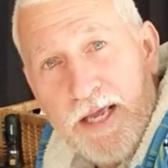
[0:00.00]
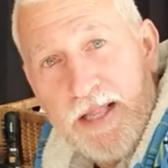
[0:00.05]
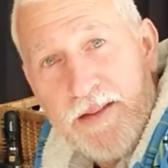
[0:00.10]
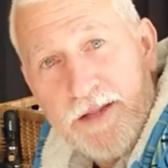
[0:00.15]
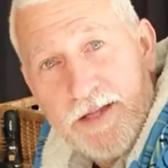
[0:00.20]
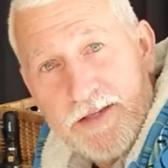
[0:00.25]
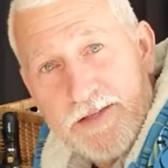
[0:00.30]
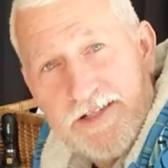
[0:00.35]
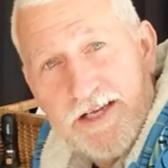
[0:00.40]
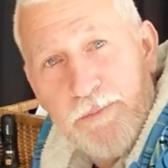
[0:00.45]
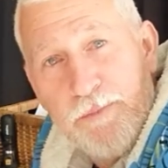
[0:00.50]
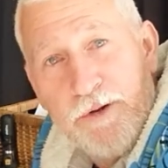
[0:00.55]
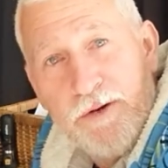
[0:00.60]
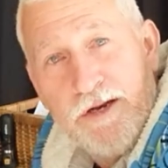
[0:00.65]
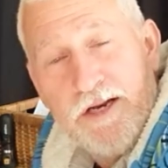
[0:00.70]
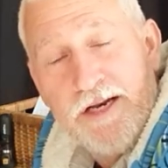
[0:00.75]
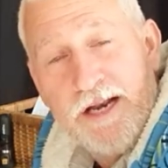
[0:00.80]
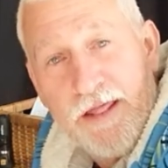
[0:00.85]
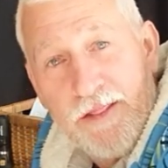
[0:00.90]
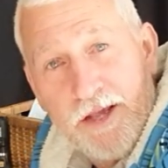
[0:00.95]
that someone
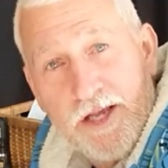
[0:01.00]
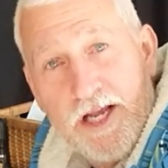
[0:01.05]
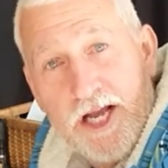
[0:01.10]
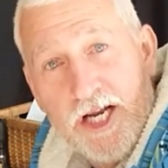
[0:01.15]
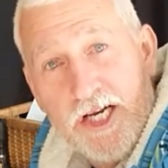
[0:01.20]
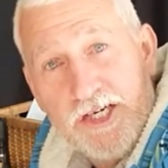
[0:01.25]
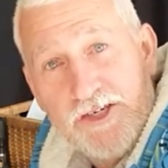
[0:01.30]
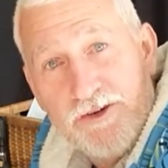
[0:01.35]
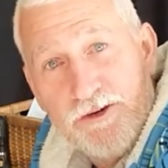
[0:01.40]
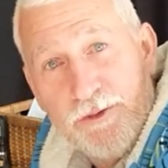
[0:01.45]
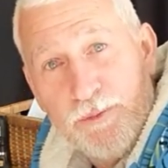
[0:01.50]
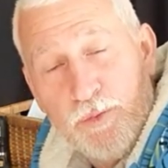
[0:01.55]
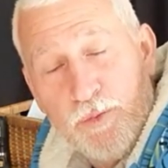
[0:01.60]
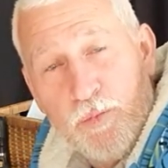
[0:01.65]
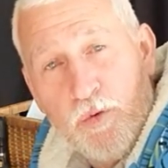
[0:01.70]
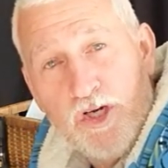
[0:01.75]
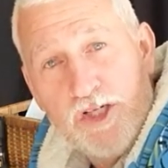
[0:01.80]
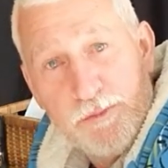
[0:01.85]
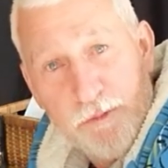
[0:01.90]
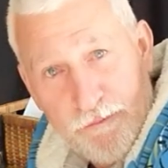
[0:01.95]
in another country would
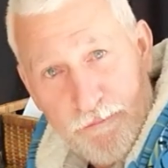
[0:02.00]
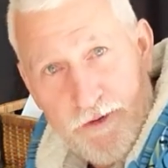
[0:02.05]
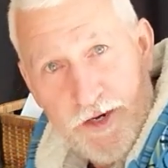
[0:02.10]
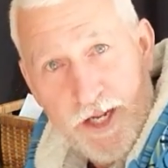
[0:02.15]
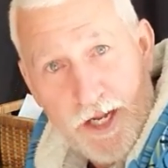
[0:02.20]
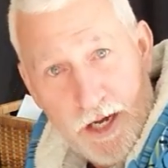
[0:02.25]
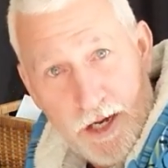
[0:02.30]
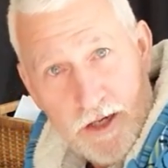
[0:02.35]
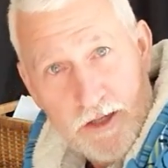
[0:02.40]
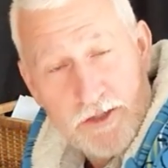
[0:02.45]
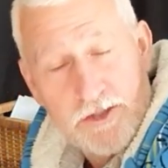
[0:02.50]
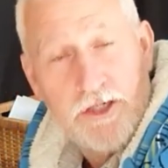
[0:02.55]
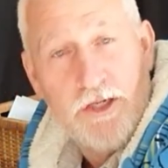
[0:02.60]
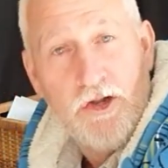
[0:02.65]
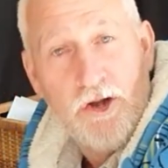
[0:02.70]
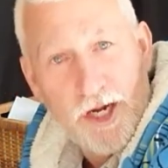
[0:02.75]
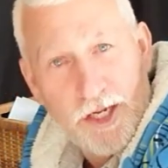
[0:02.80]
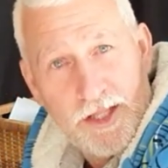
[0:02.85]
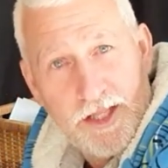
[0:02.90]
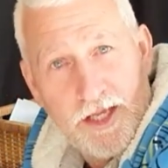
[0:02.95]
watch my videos,
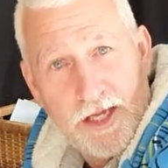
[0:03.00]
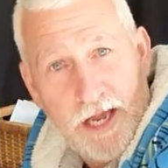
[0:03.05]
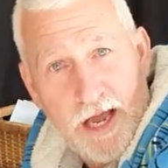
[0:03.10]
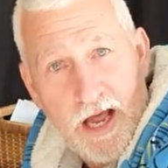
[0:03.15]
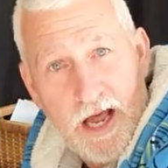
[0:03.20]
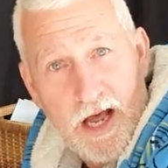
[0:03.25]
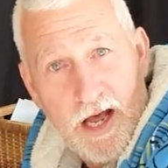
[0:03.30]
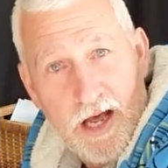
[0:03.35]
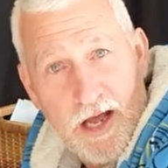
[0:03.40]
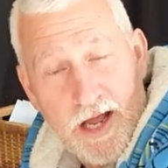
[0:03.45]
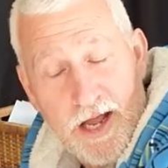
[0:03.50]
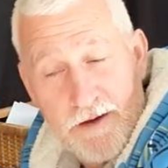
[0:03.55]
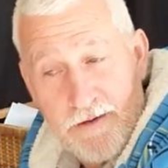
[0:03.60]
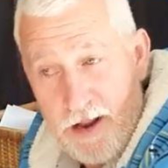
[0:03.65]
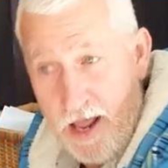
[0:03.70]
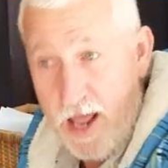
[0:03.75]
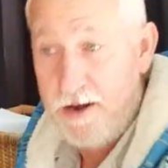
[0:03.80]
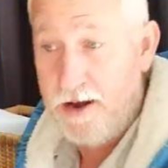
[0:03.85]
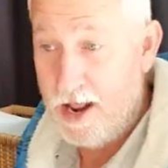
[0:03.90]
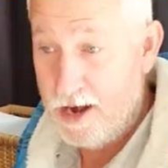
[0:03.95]
like the car, and
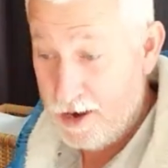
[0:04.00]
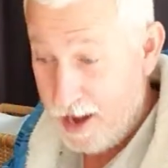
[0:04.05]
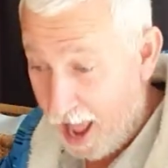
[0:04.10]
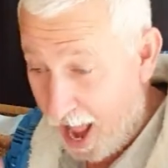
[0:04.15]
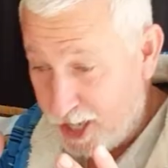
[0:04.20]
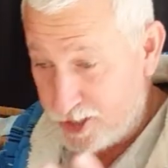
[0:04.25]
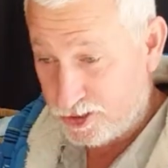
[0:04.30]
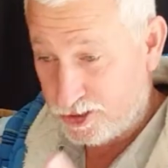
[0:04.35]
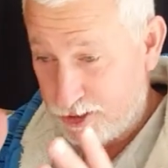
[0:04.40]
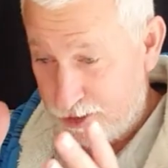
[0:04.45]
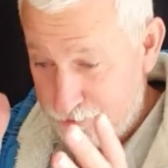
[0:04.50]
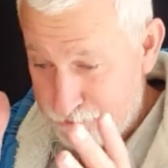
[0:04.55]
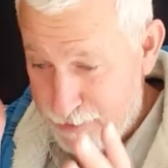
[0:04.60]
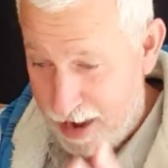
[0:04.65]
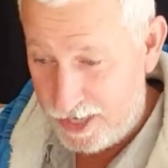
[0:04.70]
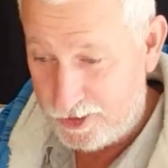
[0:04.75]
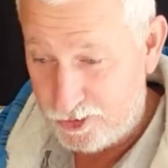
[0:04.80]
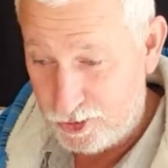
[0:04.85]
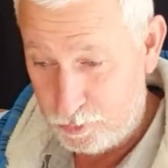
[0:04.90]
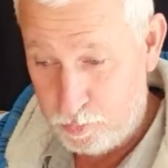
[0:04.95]
it actually
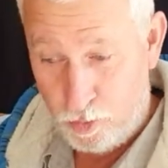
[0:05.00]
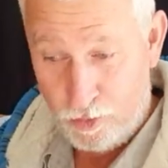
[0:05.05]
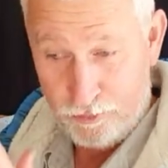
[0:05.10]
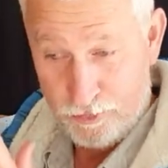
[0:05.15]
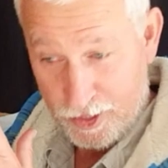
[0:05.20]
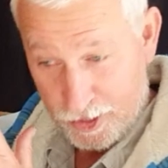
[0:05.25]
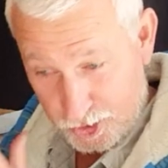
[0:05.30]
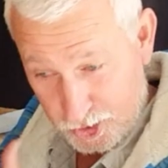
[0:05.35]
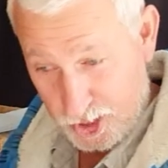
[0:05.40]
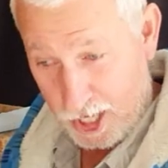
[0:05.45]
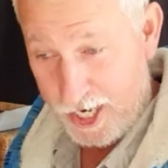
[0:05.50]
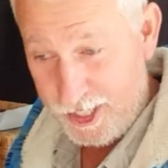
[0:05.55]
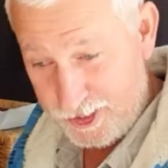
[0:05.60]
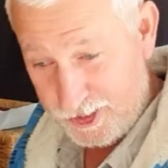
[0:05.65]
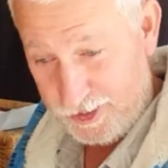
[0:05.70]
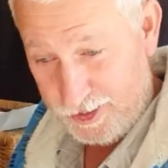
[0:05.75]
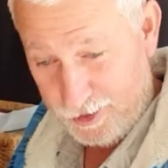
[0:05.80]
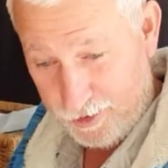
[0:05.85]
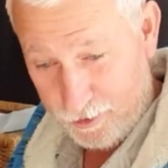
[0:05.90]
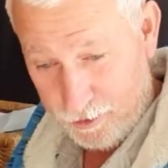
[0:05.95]
matches what they're
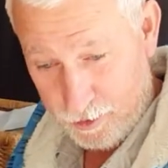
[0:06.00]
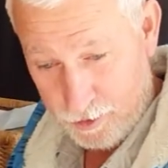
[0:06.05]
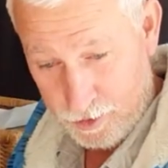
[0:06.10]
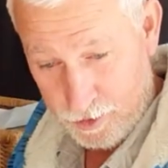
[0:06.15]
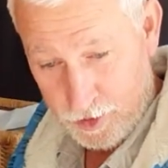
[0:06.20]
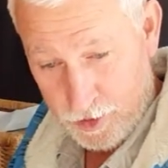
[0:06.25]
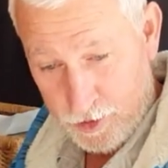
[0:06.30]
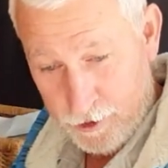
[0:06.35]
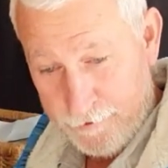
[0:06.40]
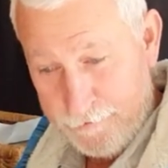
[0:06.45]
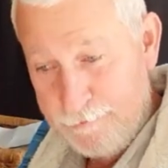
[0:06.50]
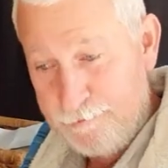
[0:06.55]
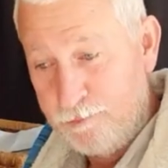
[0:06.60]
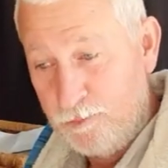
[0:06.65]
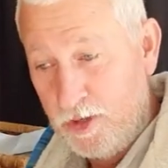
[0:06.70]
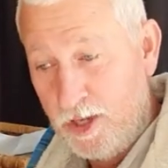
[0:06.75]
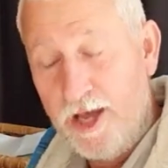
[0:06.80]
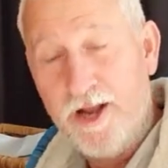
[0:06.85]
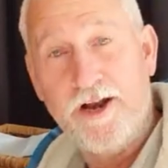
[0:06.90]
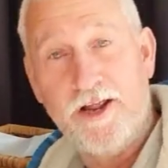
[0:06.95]
chasing,
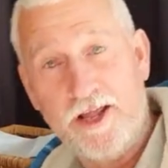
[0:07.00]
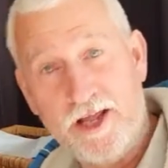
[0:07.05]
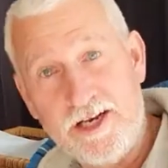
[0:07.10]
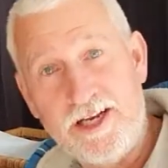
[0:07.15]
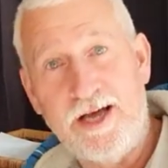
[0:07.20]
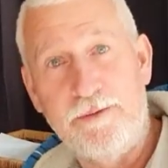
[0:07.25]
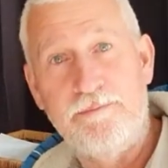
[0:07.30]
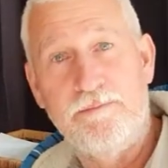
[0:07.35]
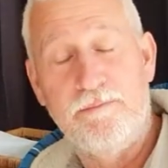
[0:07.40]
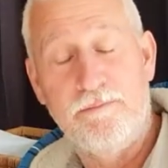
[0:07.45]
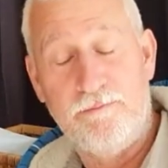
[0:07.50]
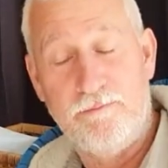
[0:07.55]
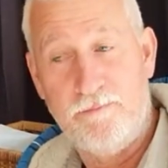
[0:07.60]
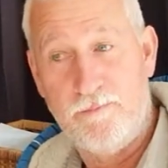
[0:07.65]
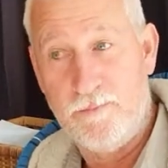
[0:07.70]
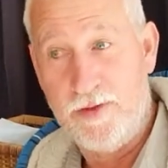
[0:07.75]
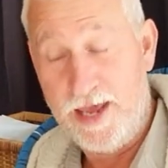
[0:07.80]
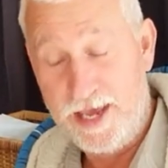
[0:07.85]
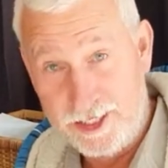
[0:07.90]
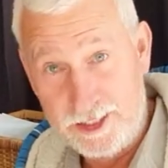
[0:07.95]
and I end up
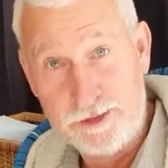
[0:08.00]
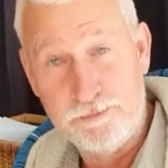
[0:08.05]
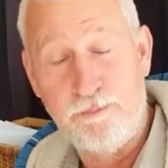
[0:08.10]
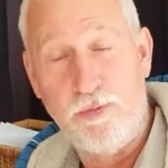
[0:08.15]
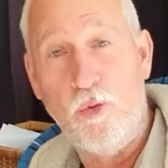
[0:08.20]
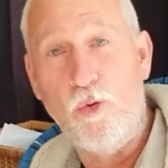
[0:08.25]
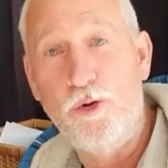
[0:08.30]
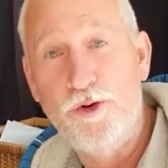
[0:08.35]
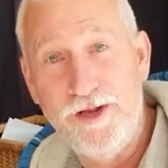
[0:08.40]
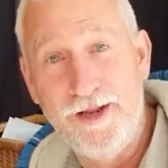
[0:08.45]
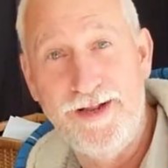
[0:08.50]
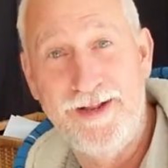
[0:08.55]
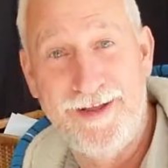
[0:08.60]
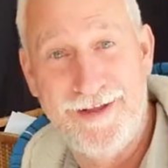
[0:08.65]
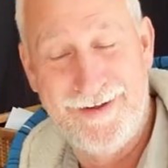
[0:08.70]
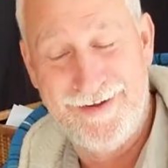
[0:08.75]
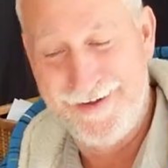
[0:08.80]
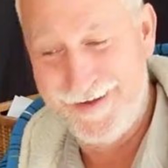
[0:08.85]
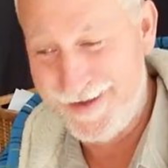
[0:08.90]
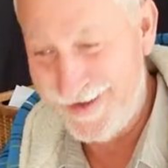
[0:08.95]
exporting
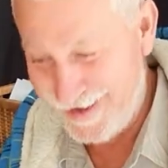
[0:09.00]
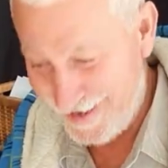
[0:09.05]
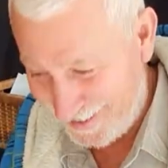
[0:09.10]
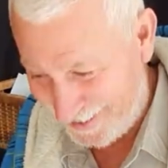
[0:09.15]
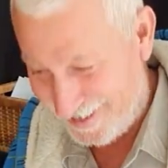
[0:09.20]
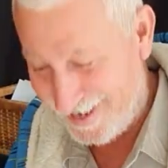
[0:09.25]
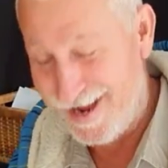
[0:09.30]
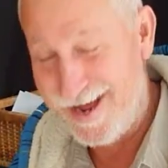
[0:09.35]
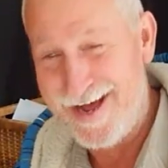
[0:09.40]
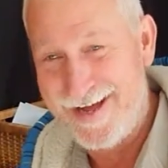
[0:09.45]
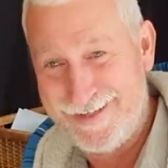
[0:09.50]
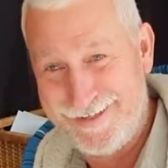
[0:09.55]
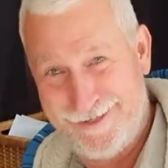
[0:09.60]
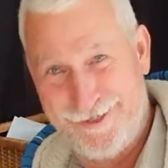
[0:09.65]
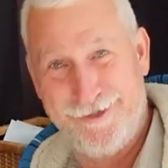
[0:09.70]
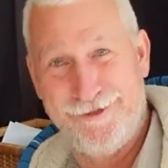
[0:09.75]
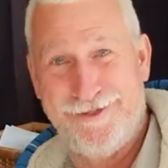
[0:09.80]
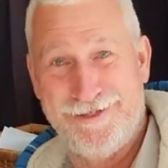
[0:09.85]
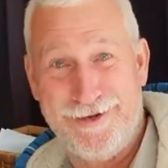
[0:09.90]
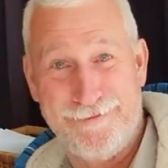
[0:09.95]
a car to
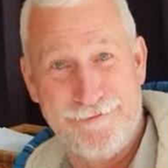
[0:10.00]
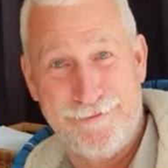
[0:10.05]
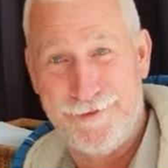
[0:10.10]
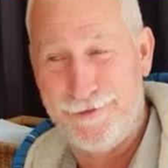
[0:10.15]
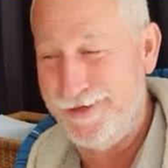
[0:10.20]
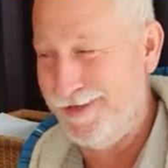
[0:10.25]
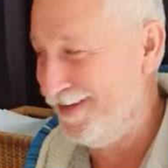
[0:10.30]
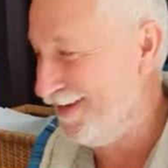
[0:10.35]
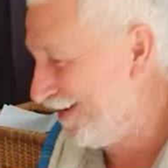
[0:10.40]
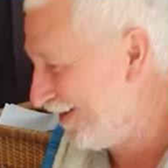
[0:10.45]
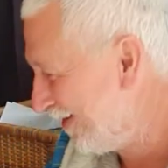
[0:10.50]
somebody.